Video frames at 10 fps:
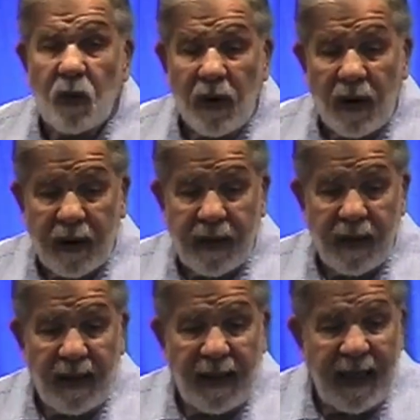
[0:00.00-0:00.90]
work.
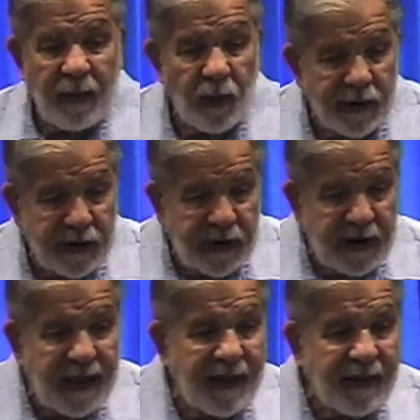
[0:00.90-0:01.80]
And we'll
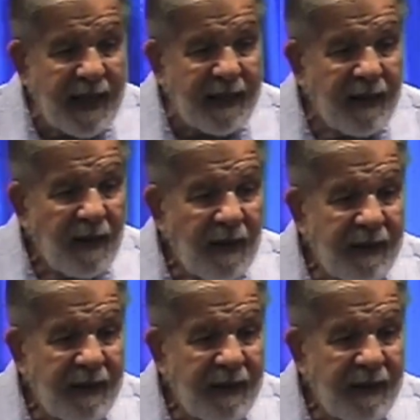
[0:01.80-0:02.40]
see that